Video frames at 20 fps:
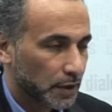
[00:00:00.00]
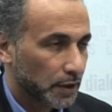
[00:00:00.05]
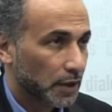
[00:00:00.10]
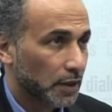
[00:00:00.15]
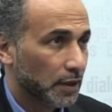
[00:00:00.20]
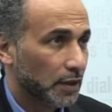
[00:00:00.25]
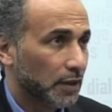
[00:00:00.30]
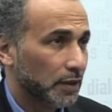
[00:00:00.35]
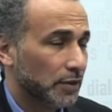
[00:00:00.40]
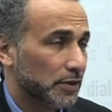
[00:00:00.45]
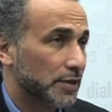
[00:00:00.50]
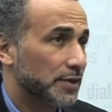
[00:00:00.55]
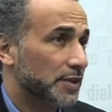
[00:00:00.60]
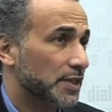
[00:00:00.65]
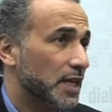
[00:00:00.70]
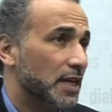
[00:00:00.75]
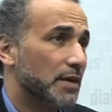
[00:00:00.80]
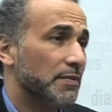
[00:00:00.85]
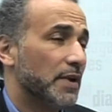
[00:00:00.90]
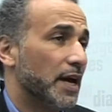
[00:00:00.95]
Uh, the
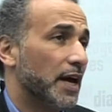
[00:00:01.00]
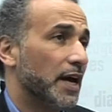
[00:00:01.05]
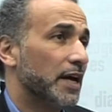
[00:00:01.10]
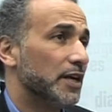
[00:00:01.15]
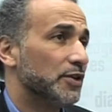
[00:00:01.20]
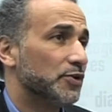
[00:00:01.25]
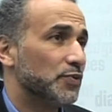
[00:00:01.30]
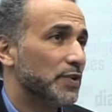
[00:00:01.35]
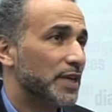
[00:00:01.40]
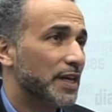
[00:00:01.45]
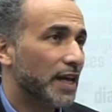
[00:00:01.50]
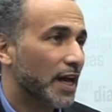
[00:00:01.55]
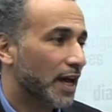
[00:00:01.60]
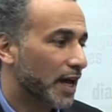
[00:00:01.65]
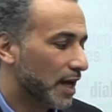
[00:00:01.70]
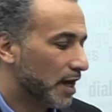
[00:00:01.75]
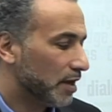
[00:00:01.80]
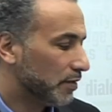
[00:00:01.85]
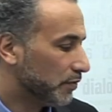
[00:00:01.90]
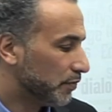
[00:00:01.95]
same as we
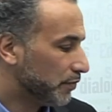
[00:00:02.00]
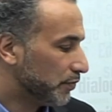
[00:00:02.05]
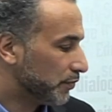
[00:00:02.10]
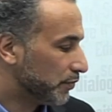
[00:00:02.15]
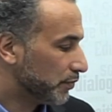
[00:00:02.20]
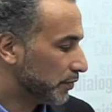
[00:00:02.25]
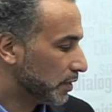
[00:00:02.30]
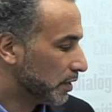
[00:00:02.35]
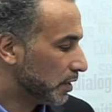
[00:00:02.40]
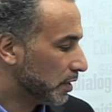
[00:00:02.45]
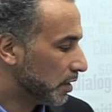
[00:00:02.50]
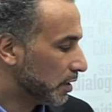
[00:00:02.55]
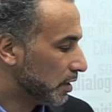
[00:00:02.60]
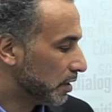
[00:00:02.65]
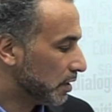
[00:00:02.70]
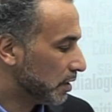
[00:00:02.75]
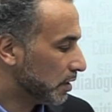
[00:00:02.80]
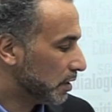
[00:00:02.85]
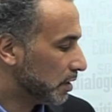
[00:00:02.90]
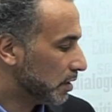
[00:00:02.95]
have
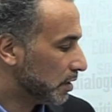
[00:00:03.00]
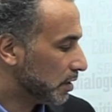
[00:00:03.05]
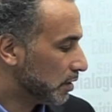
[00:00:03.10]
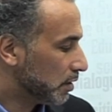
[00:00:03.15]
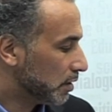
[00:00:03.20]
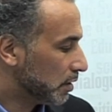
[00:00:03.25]
uh,